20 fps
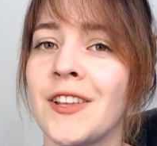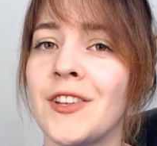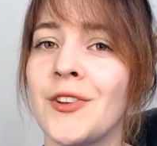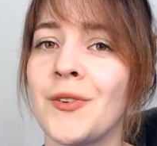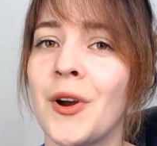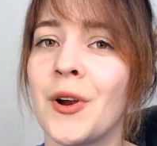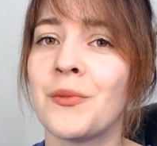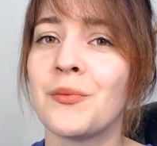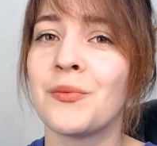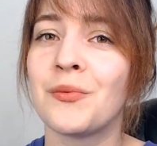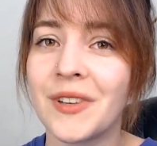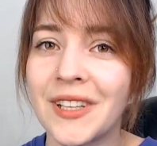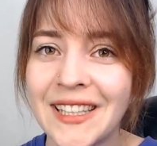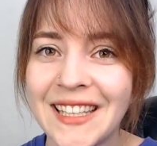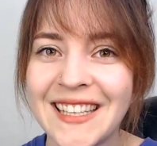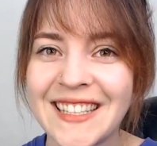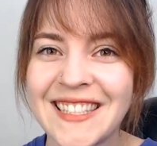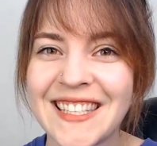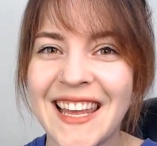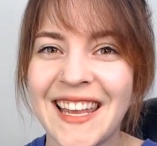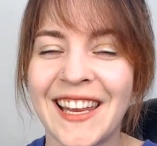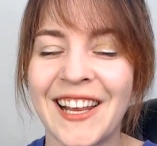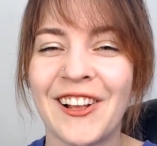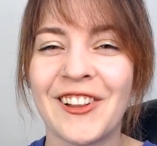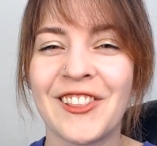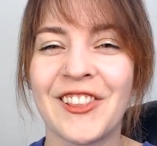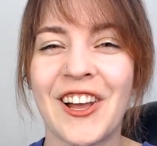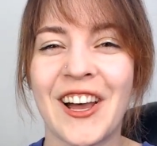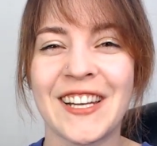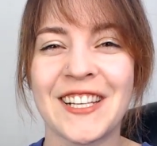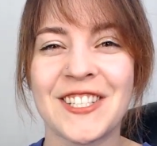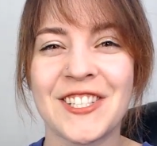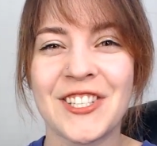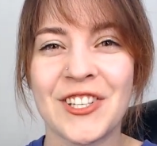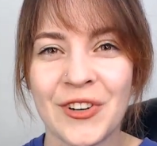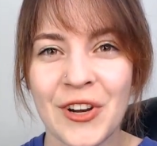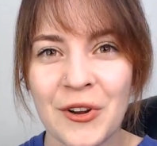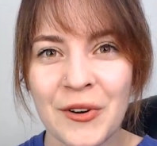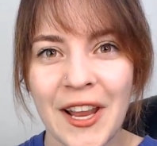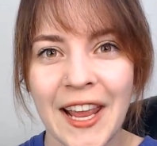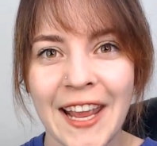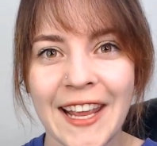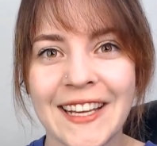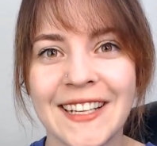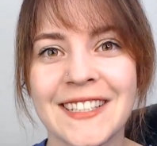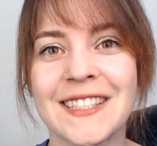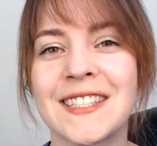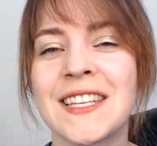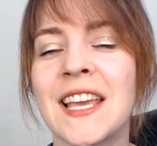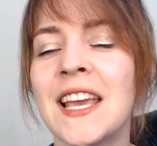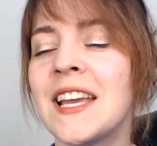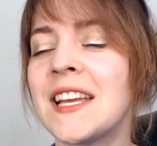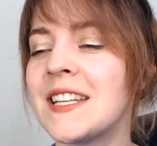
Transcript: you are really taking a lot into your own hands.